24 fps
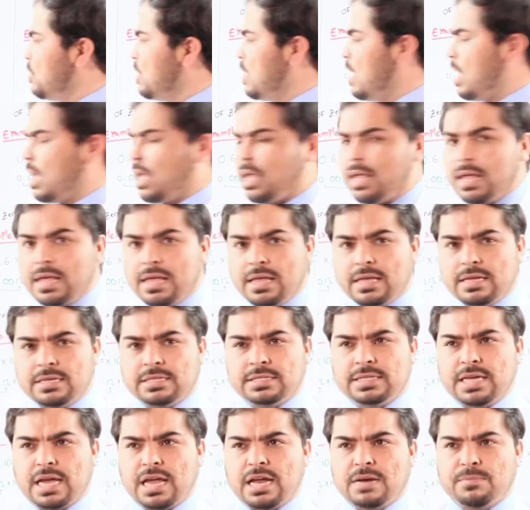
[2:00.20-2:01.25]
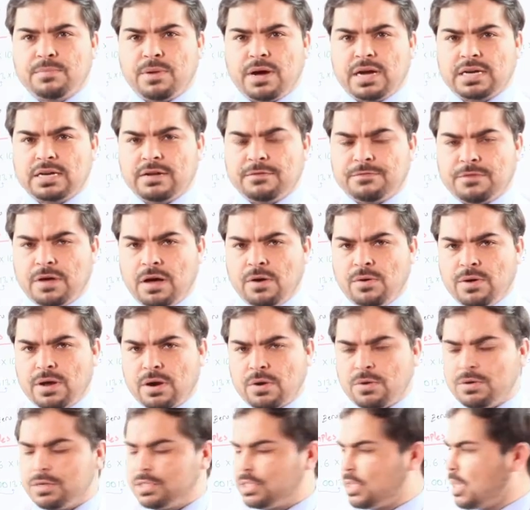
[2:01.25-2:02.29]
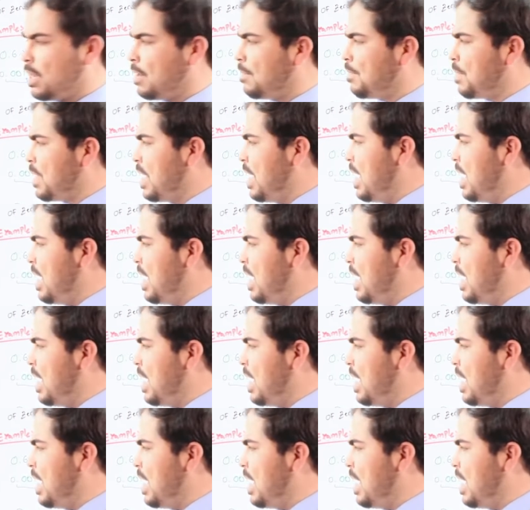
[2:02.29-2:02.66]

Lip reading: to the second part of our question.